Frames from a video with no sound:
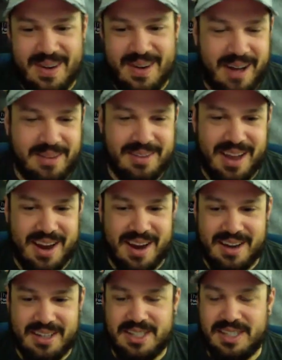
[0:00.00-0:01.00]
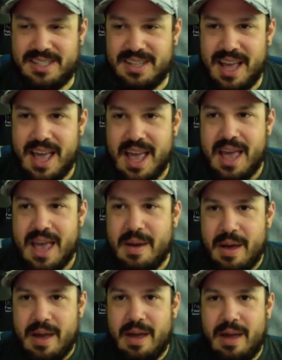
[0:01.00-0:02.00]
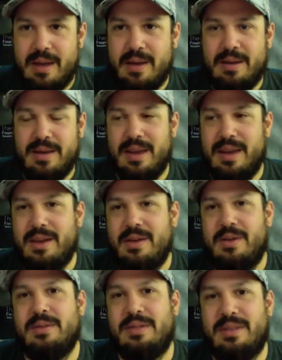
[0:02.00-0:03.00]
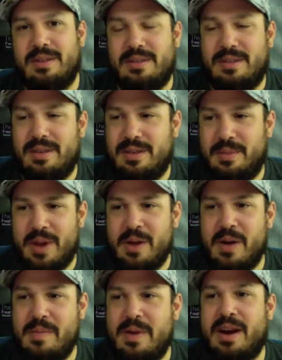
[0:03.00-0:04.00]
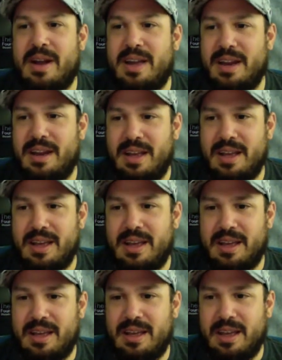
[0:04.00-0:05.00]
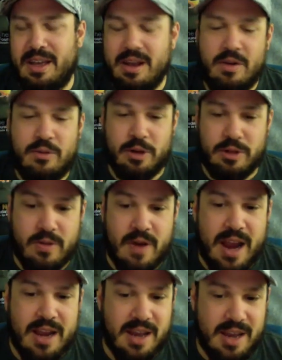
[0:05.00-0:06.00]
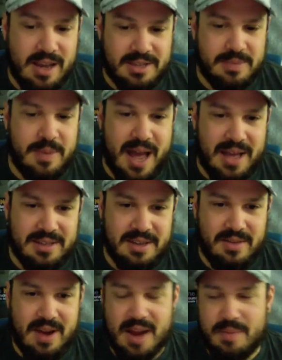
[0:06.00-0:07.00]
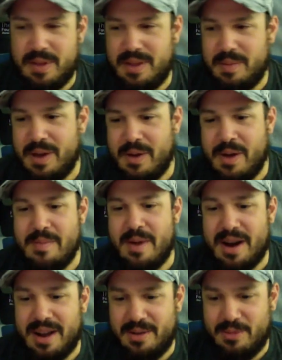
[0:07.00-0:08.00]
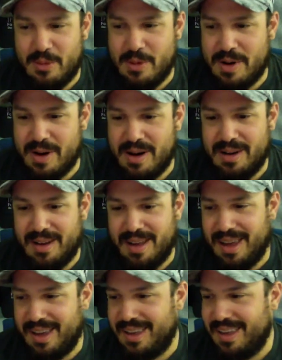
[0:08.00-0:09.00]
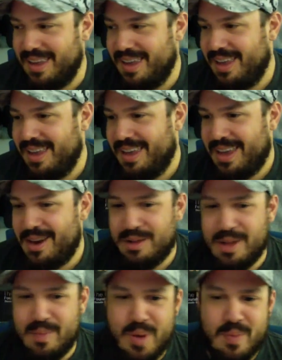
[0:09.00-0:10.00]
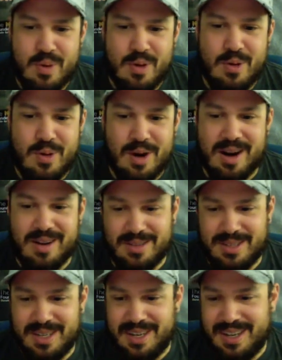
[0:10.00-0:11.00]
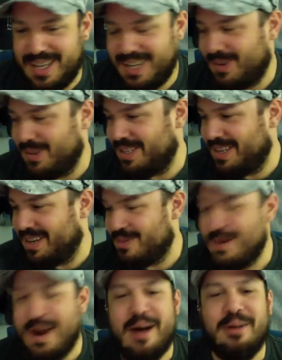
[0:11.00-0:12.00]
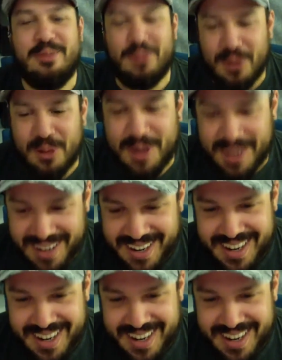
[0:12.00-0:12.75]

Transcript: out there. It's just, the Bitcoin market, for trading is massive, right? But the Bitcoin market for like, the people who are on the ground floor,